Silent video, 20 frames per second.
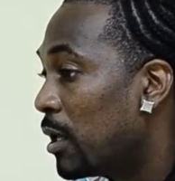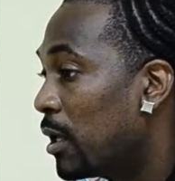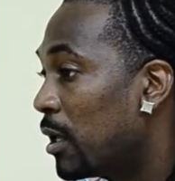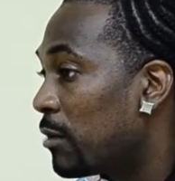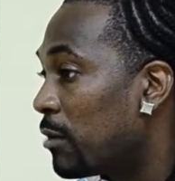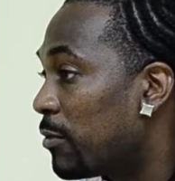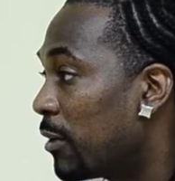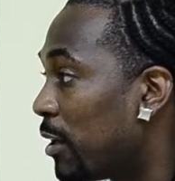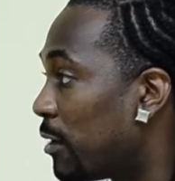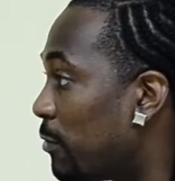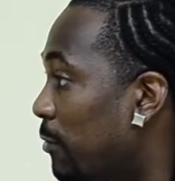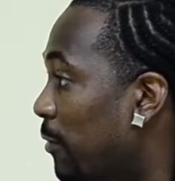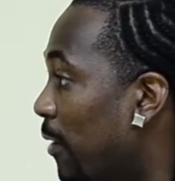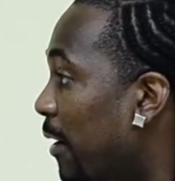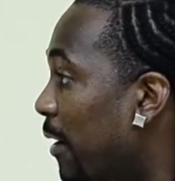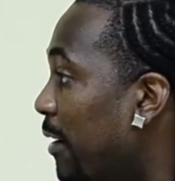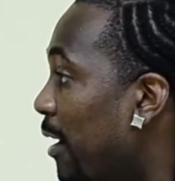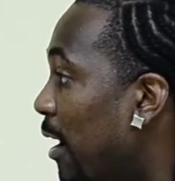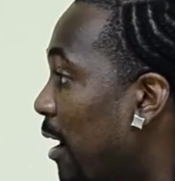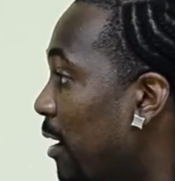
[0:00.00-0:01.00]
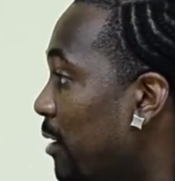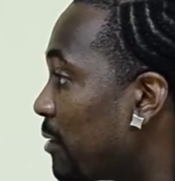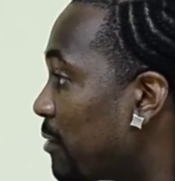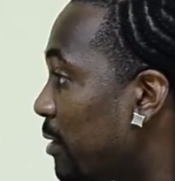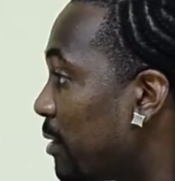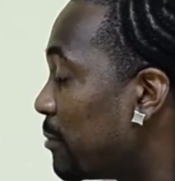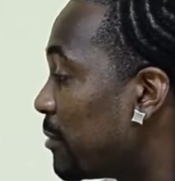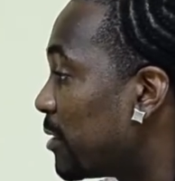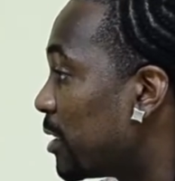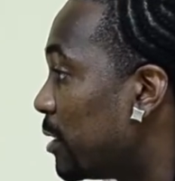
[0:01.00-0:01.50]
it's very hard
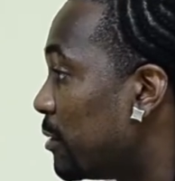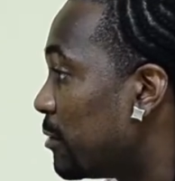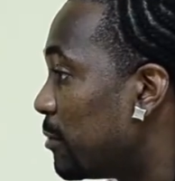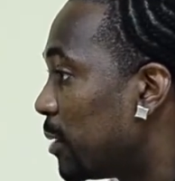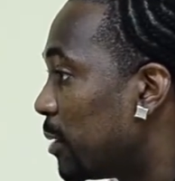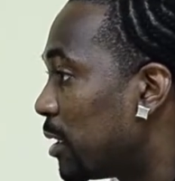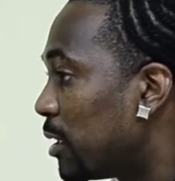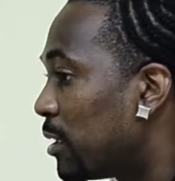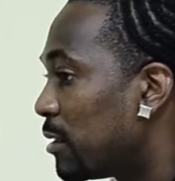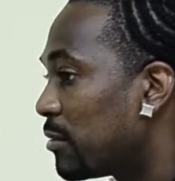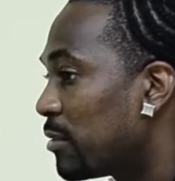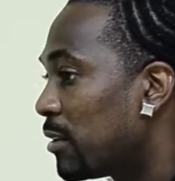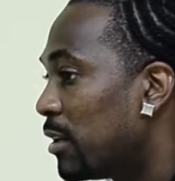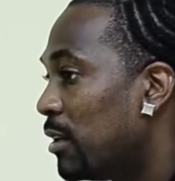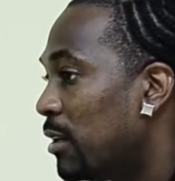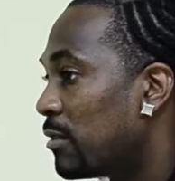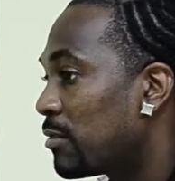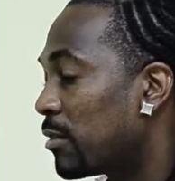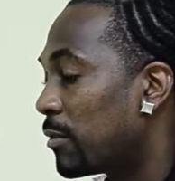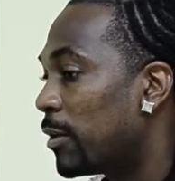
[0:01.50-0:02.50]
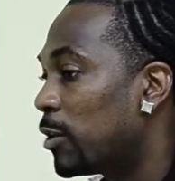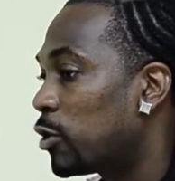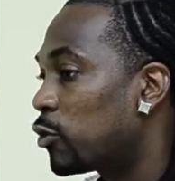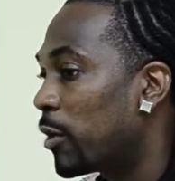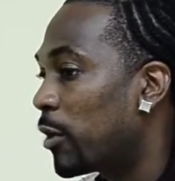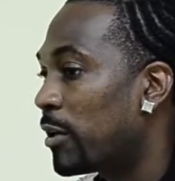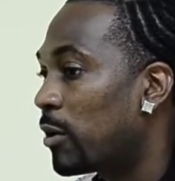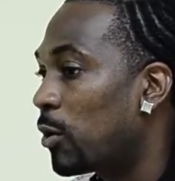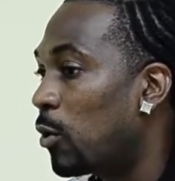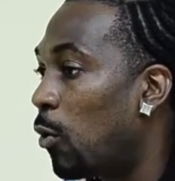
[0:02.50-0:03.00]
sometimes because so they
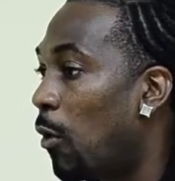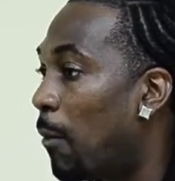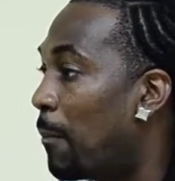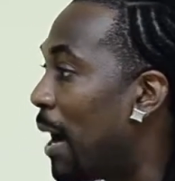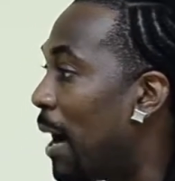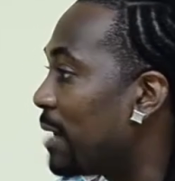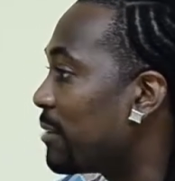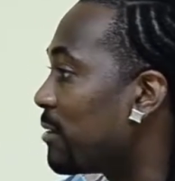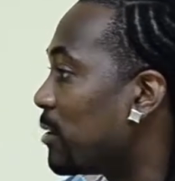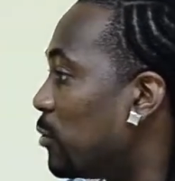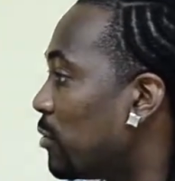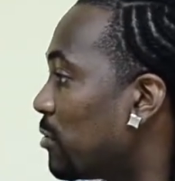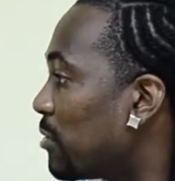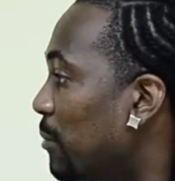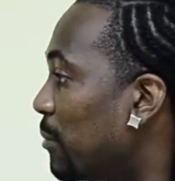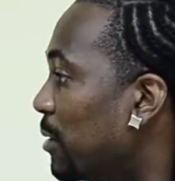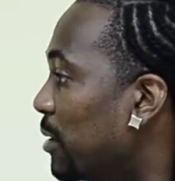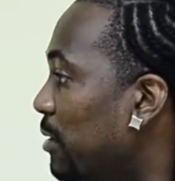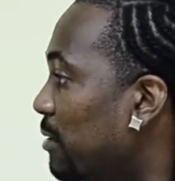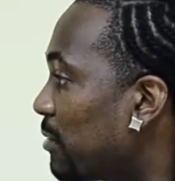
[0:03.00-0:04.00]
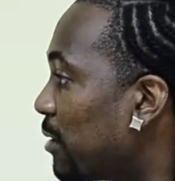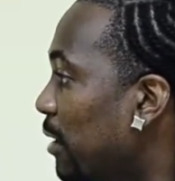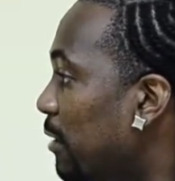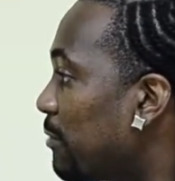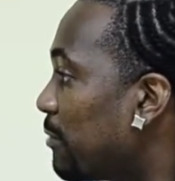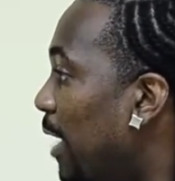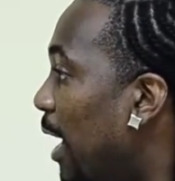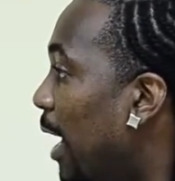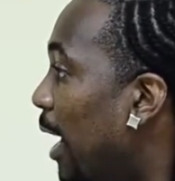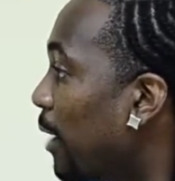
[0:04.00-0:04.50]
try to go back to do some of the stuff
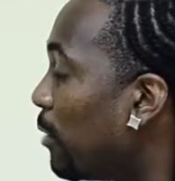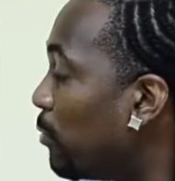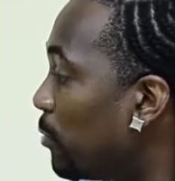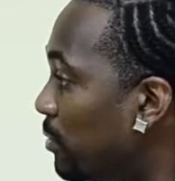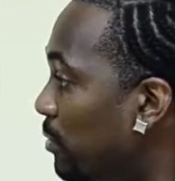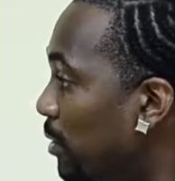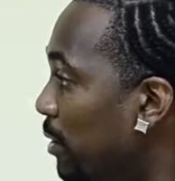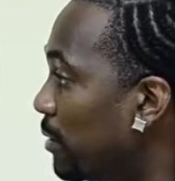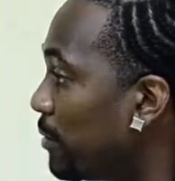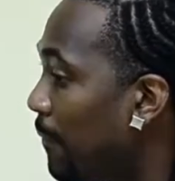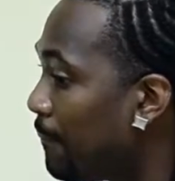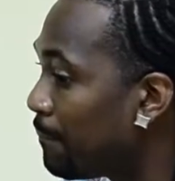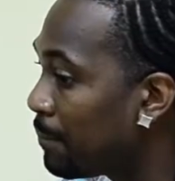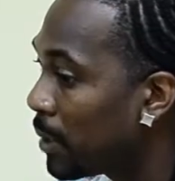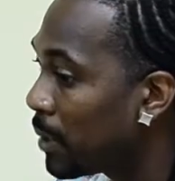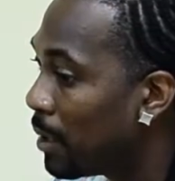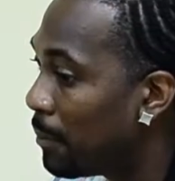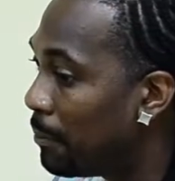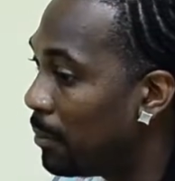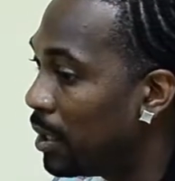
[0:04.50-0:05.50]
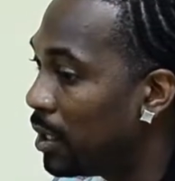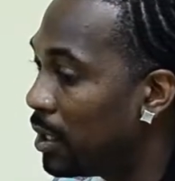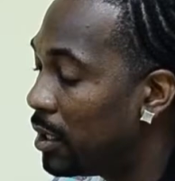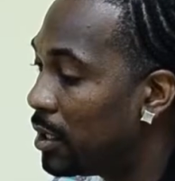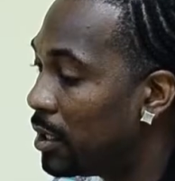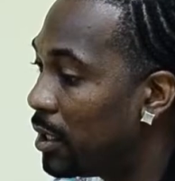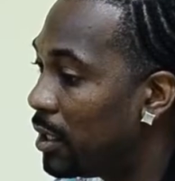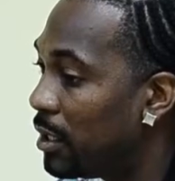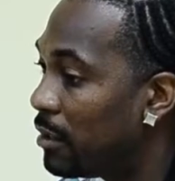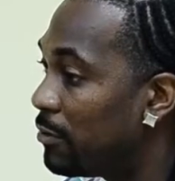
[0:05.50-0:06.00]
that I would have done, but
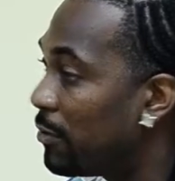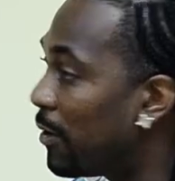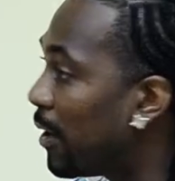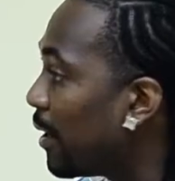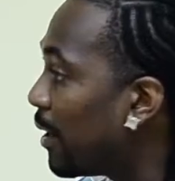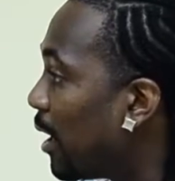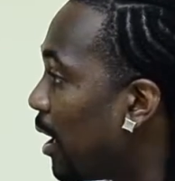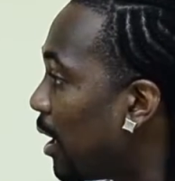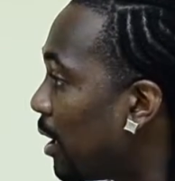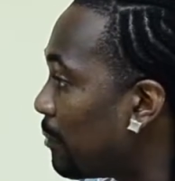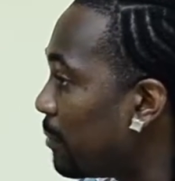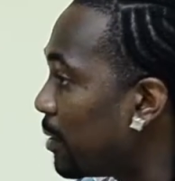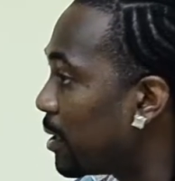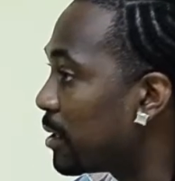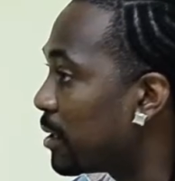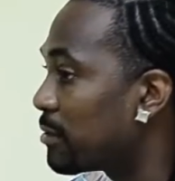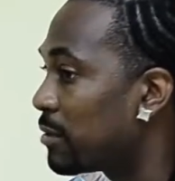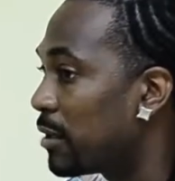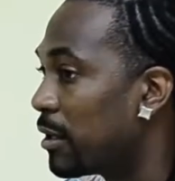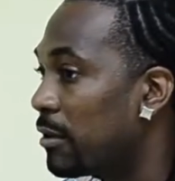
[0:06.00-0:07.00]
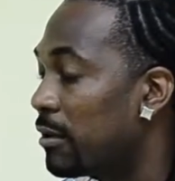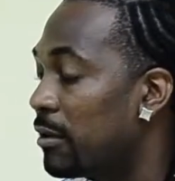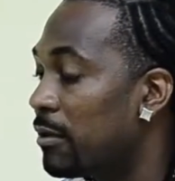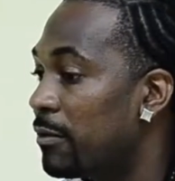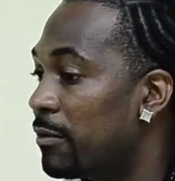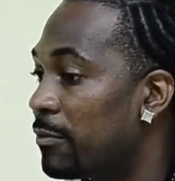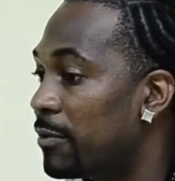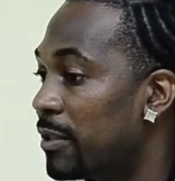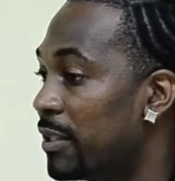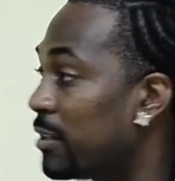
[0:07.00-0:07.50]
it's very hard because like
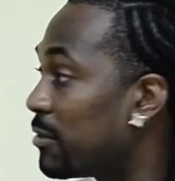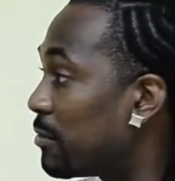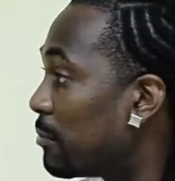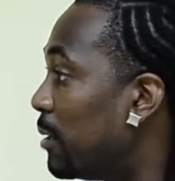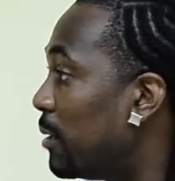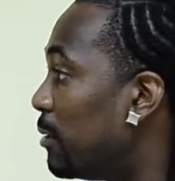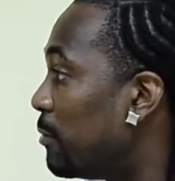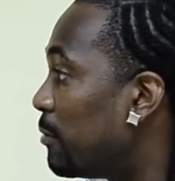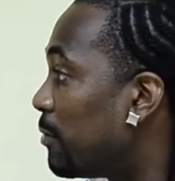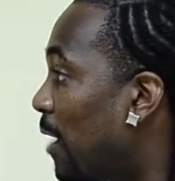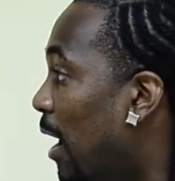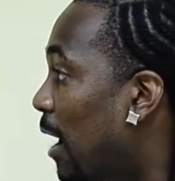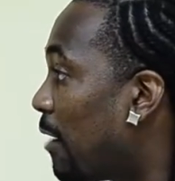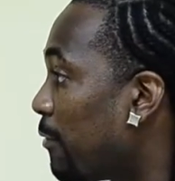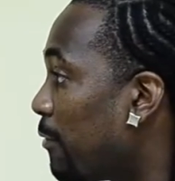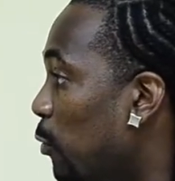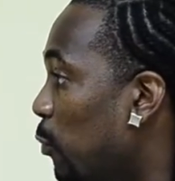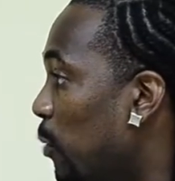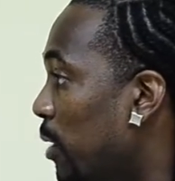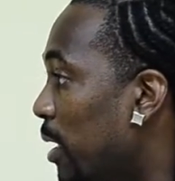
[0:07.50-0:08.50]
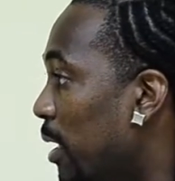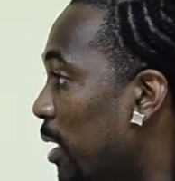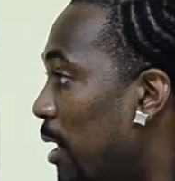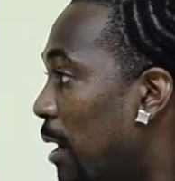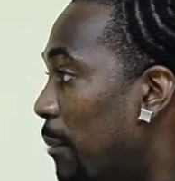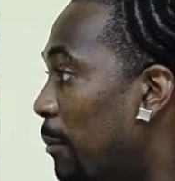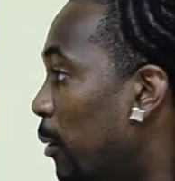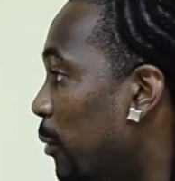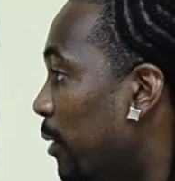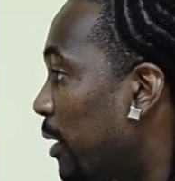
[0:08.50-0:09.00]
for this month every weekend
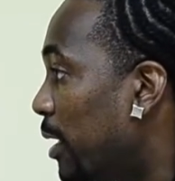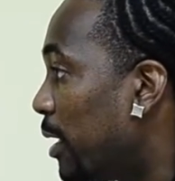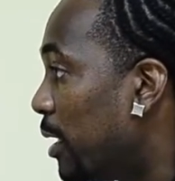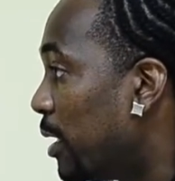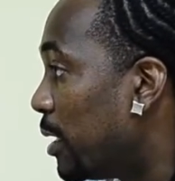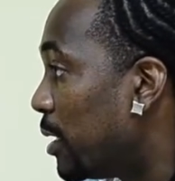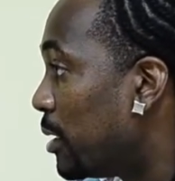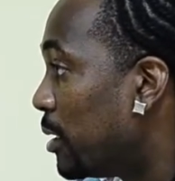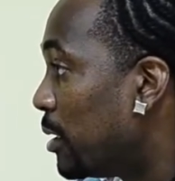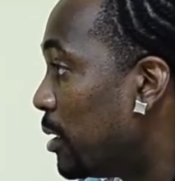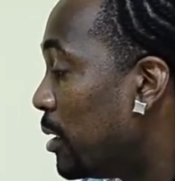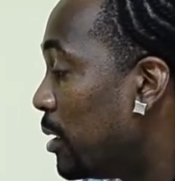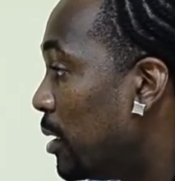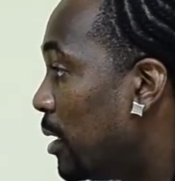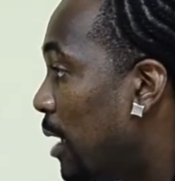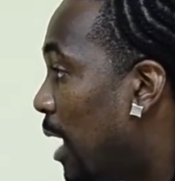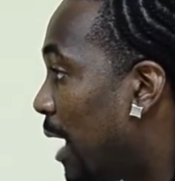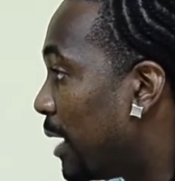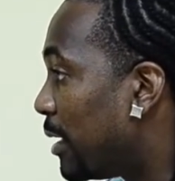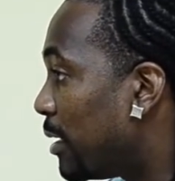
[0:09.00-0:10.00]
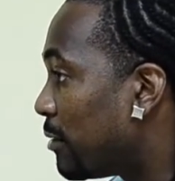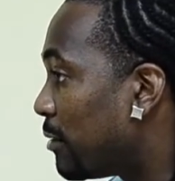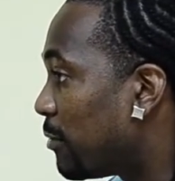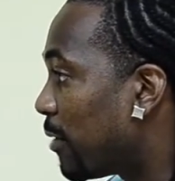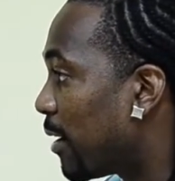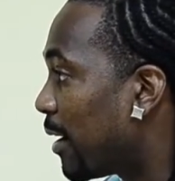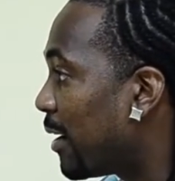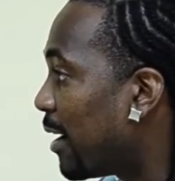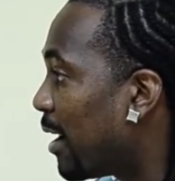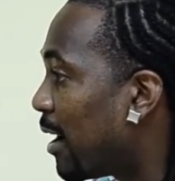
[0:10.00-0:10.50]
I'm out the island, and it's
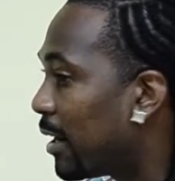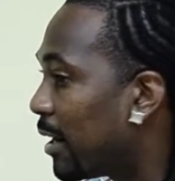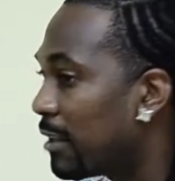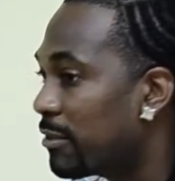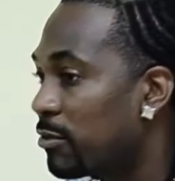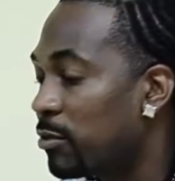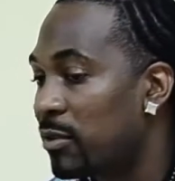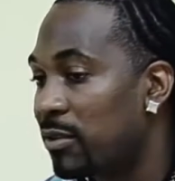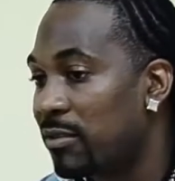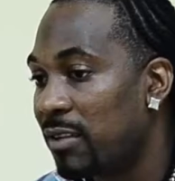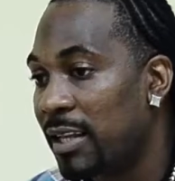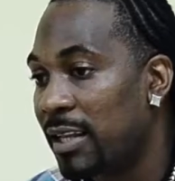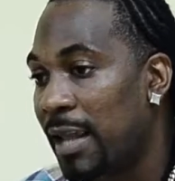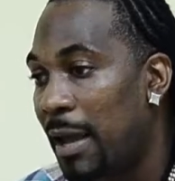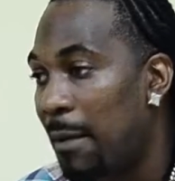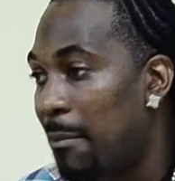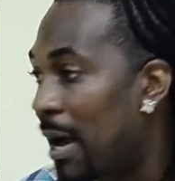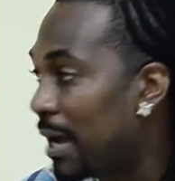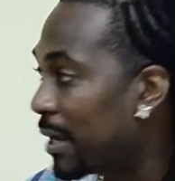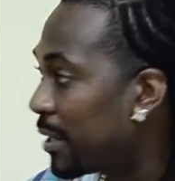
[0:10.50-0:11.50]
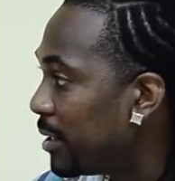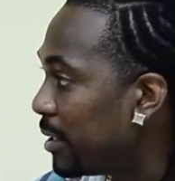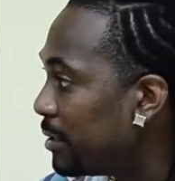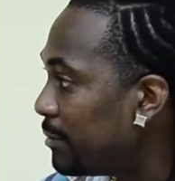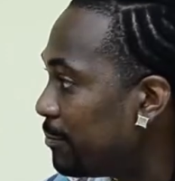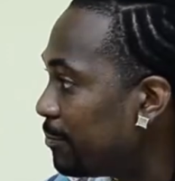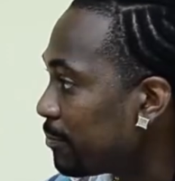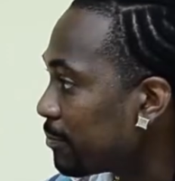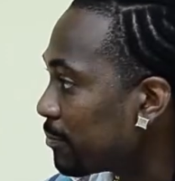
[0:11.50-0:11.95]
very hard. As soon as I get back in,